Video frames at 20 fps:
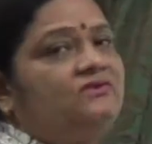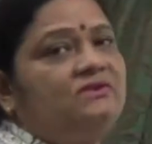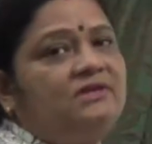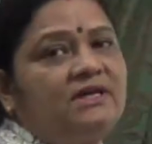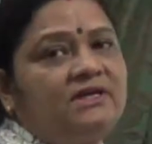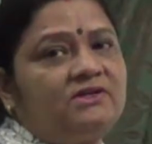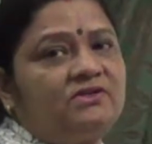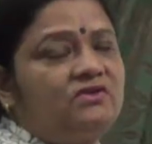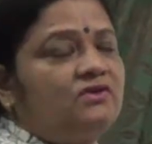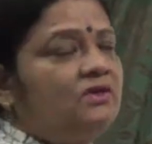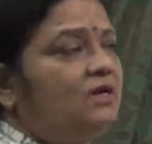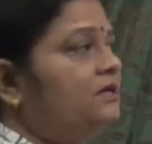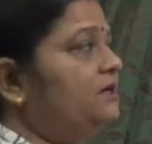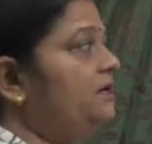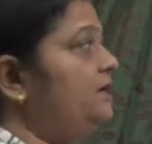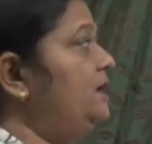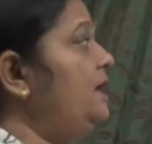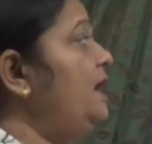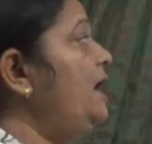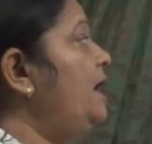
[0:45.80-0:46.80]
reaction
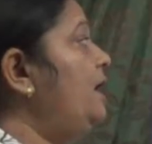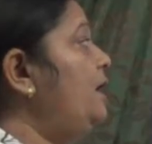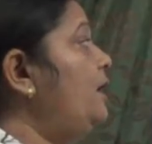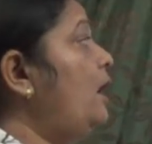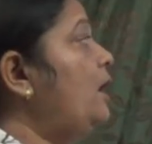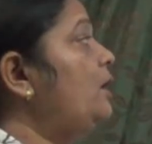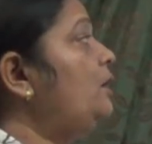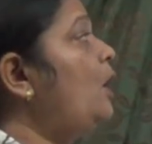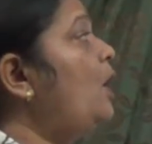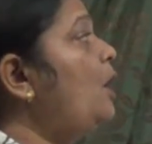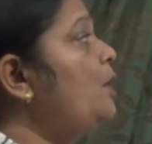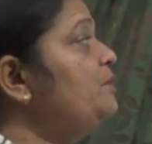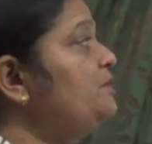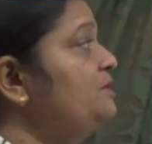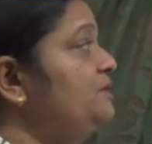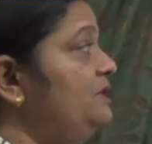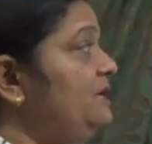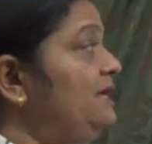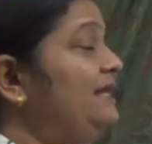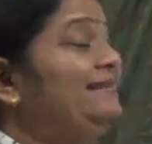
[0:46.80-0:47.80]
occur, or how
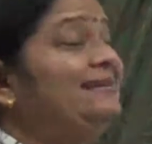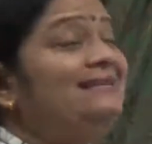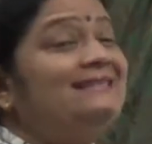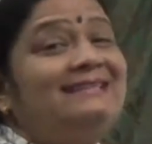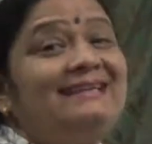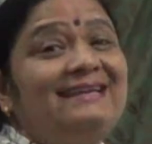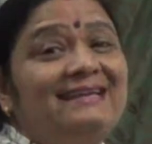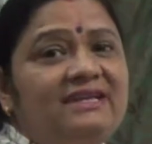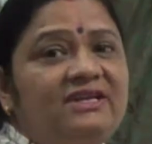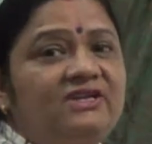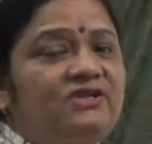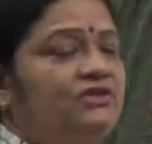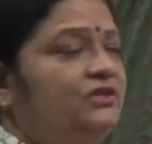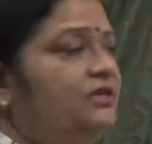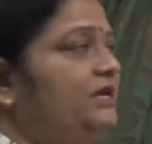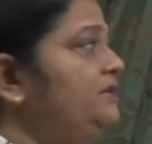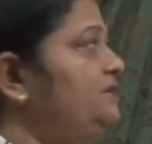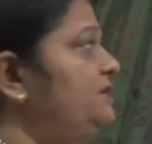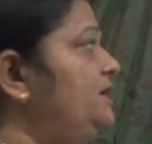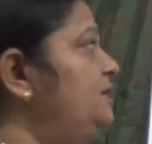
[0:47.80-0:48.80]
it is
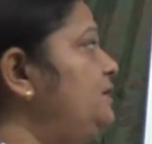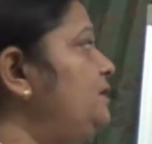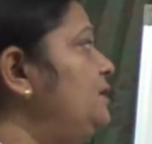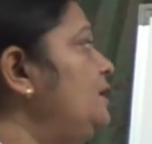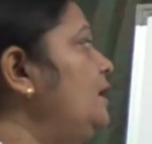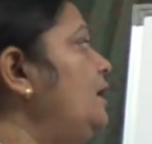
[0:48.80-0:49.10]
initiated?